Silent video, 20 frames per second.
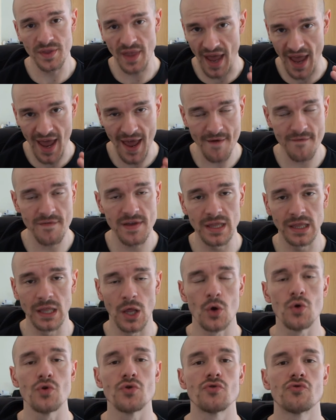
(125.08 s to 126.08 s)
heavy
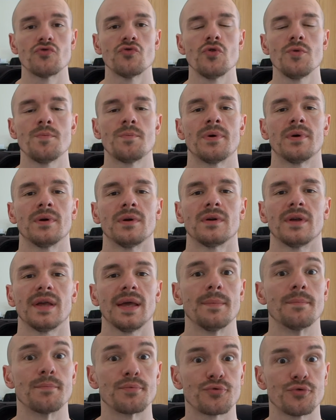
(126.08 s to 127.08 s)
load group
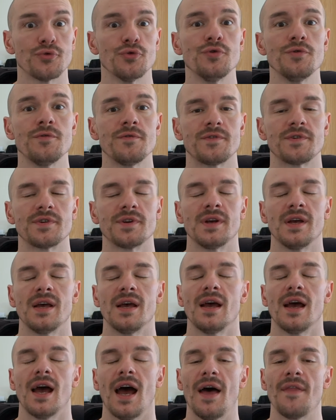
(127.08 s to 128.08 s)
improved,
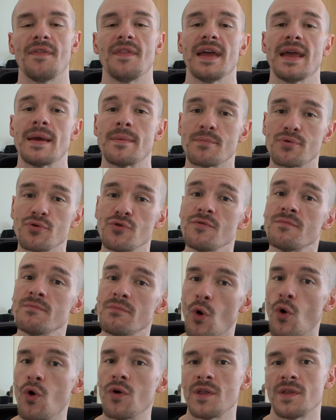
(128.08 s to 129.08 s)
and they improved
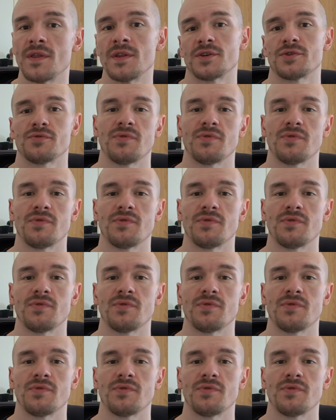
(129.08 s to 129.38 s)
more than the